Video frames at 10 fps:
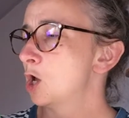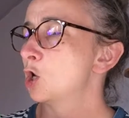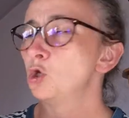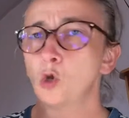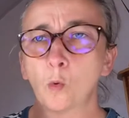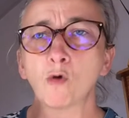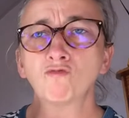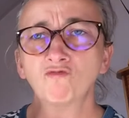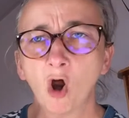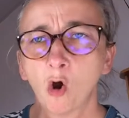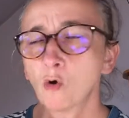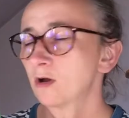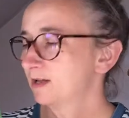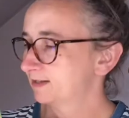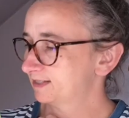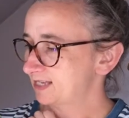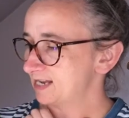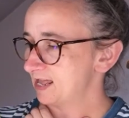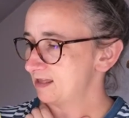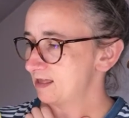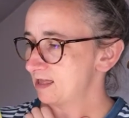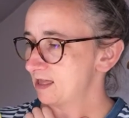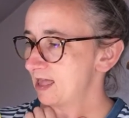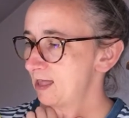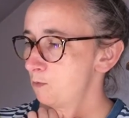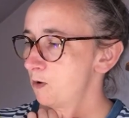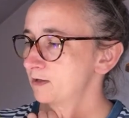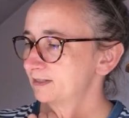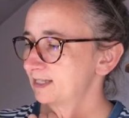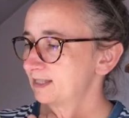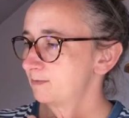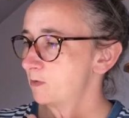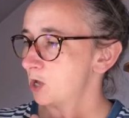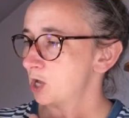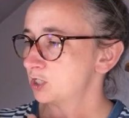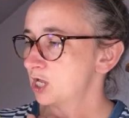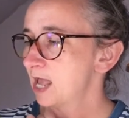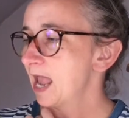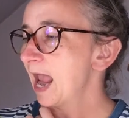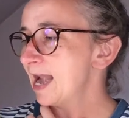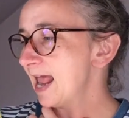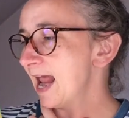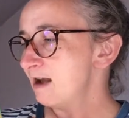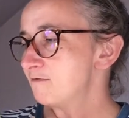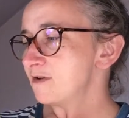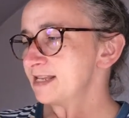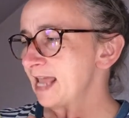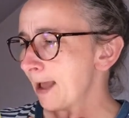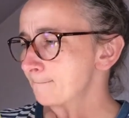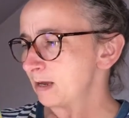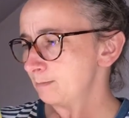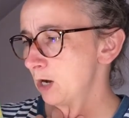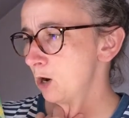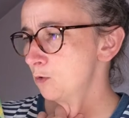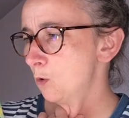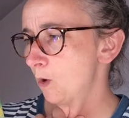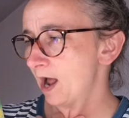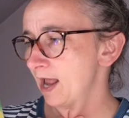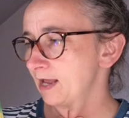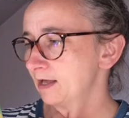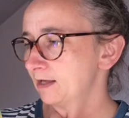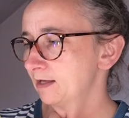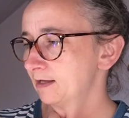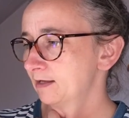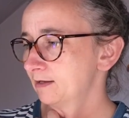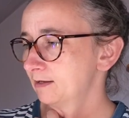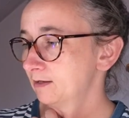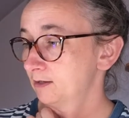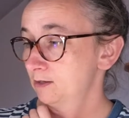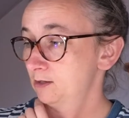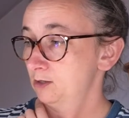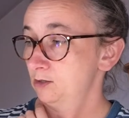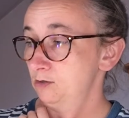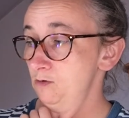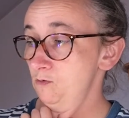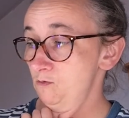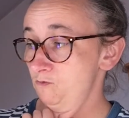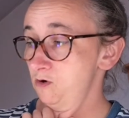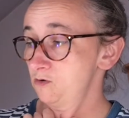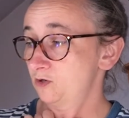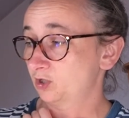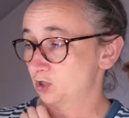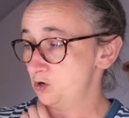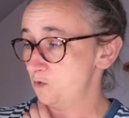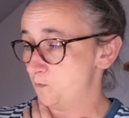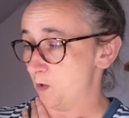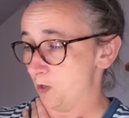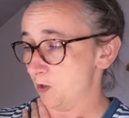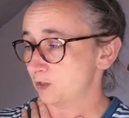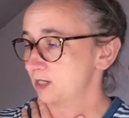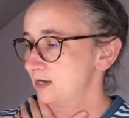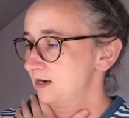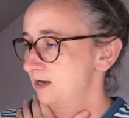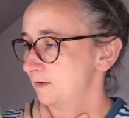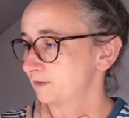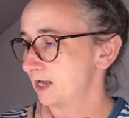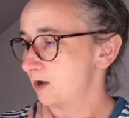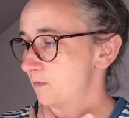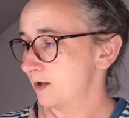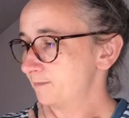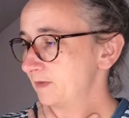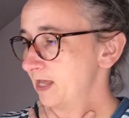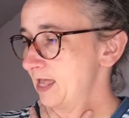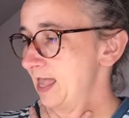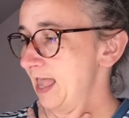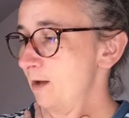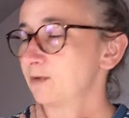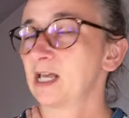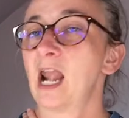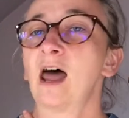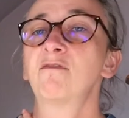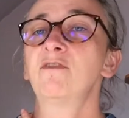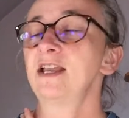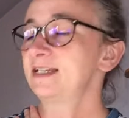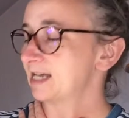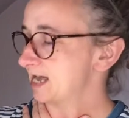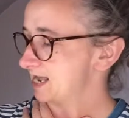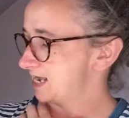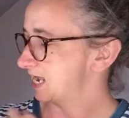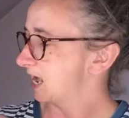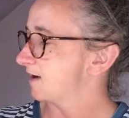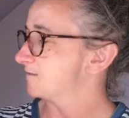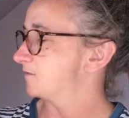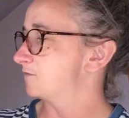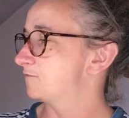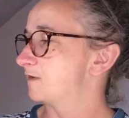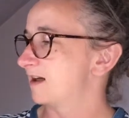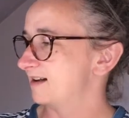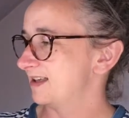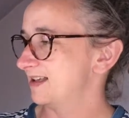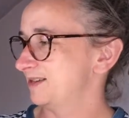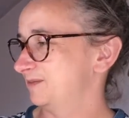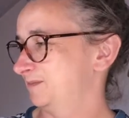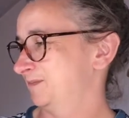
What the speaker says: "You were wrong," said Elmer, said the bird. "An elephant can be blown away." "You were wrong too, bird," laughed Elmer. "It was a lovely day for flying."